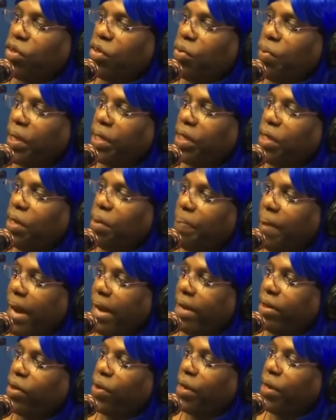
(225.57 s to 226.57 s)
you better get a bite
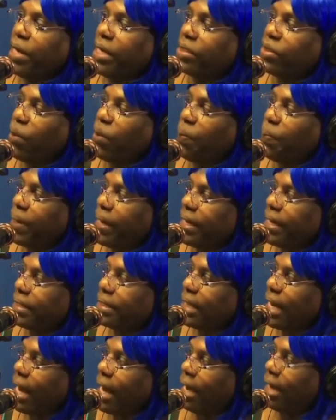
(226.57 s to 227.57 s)
of your ass gonna pass
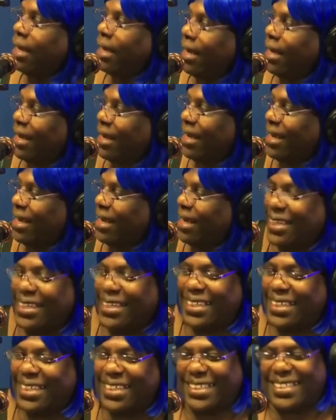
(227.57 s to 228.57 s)

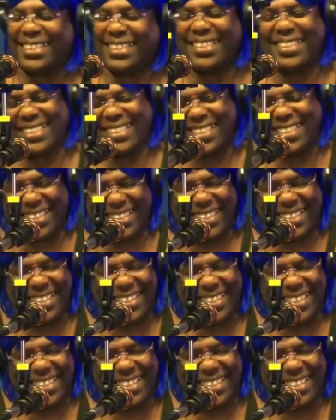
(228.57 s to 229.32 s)
out.